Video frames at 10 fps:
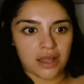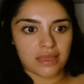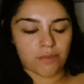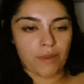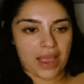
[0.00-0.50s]

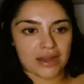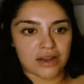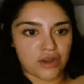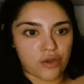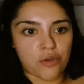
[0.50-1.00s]
my
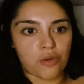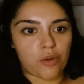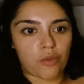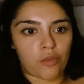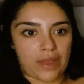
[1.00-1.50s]

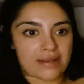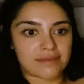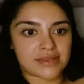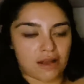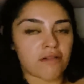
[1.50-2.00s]
new like
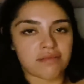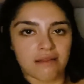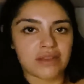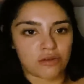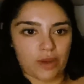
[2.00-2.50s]

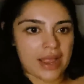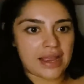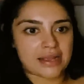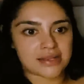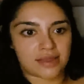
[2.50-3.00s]
self-loving
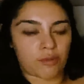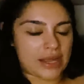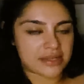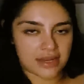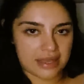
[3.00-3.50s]
ways, the
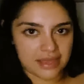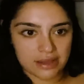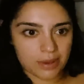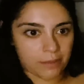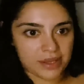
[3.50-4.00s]
ways that I think
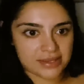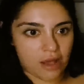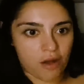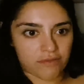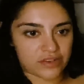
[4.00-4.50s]
about
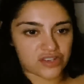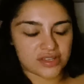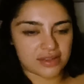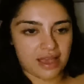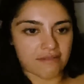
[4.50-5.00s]
myself, and
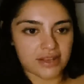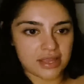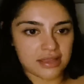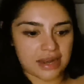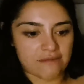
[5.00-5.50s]
just
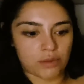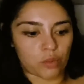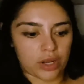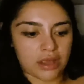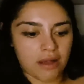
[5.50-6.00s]
everything that I've been
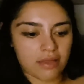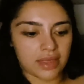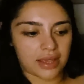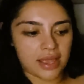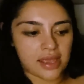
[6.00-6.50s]
working on,
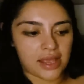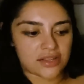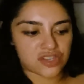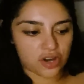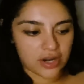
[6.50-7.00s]
like,
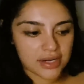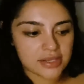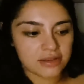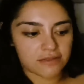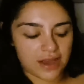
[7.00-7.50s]
it's starting
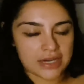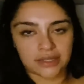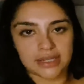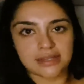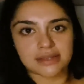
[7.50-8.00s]
to
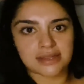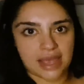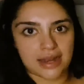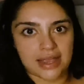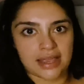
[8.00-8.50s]
finally
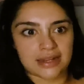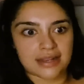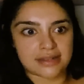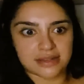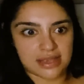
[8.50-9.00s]
set in
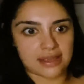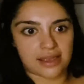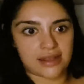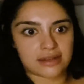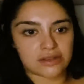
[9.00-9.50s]
and sink
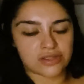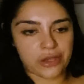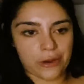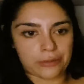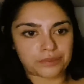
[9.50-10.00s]
in.
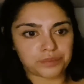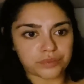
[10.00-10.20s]
So,